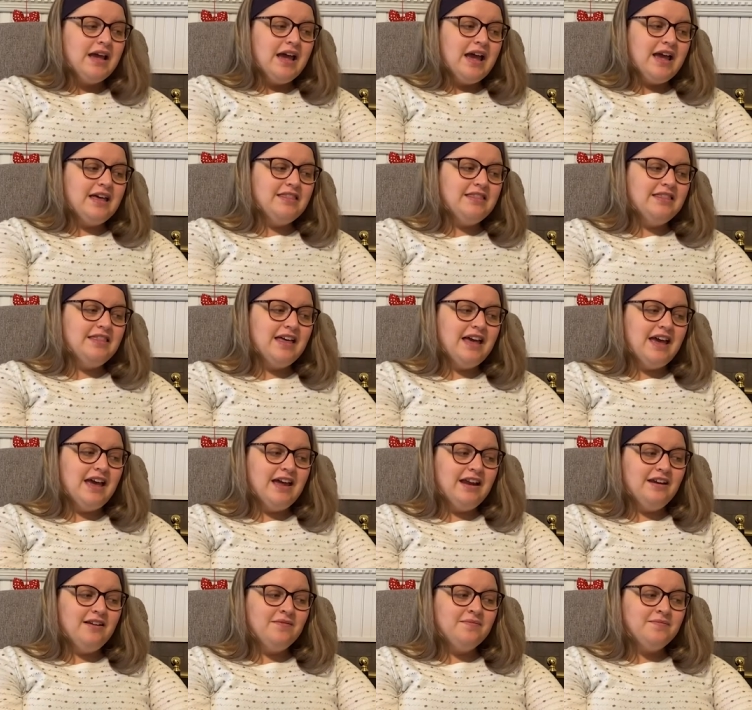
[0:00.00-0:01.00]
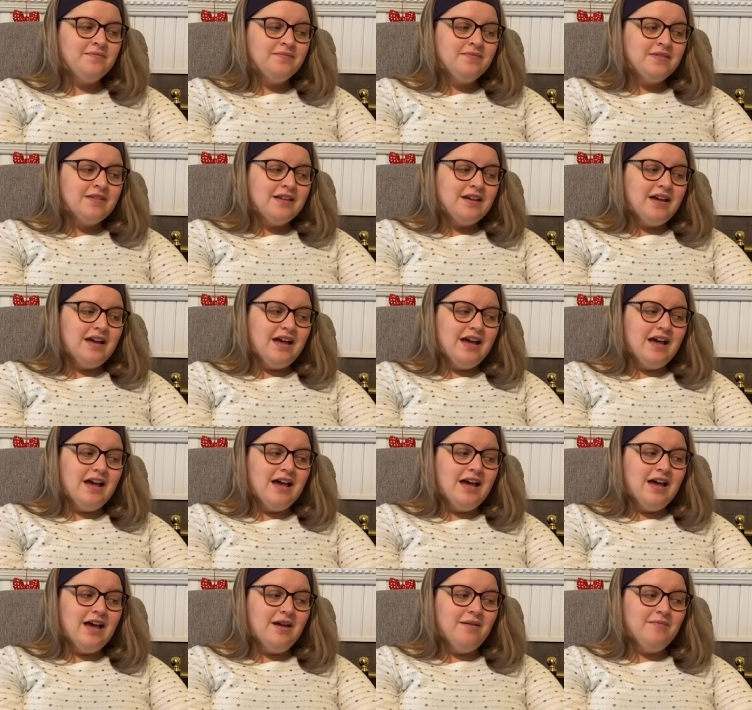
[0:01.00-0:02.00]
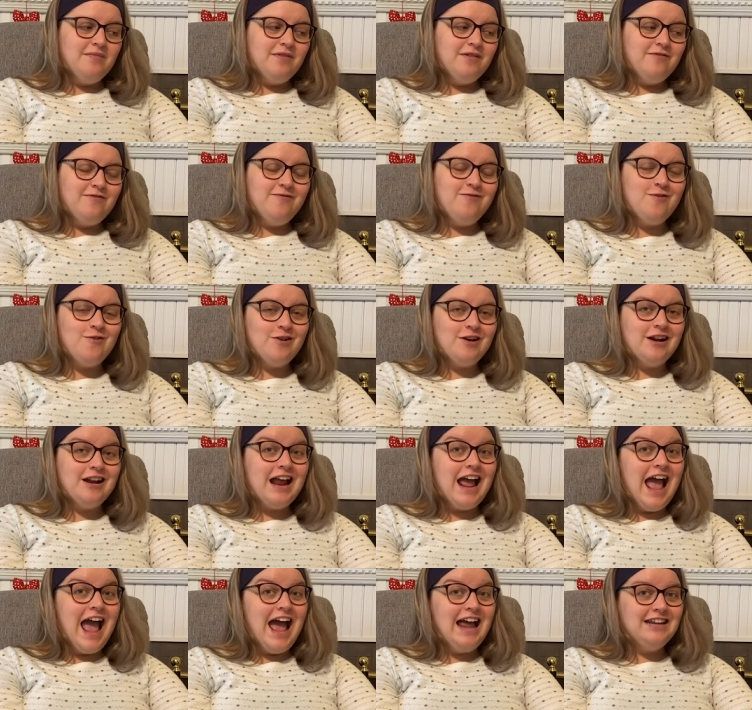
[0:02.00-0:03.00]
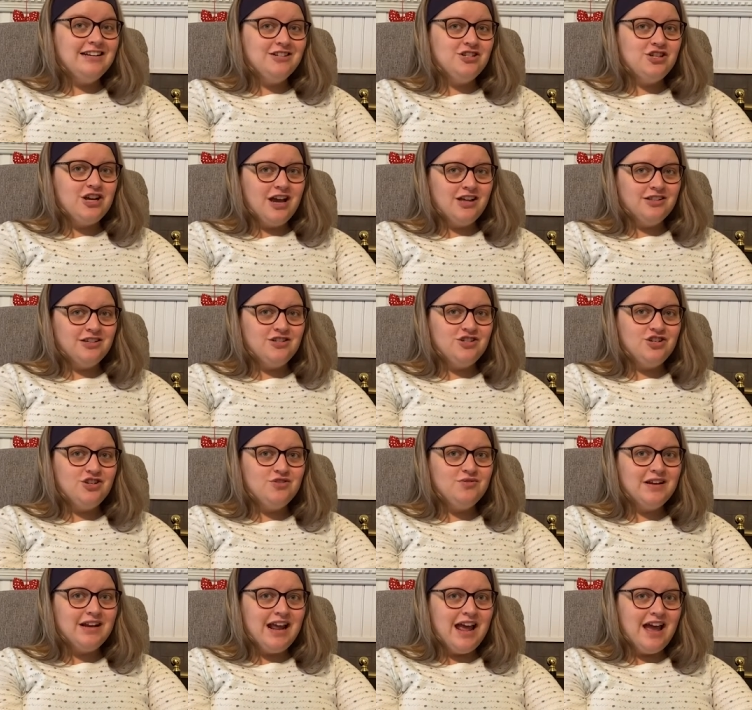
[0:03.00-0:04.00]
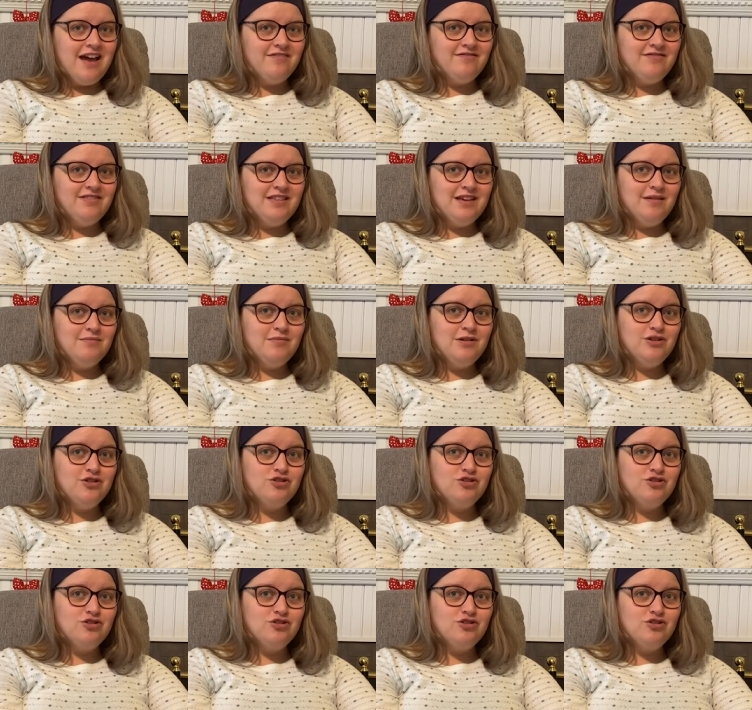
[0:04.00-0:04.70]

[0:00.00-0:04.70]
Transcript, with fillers: And then um, for an added challenge, you can have them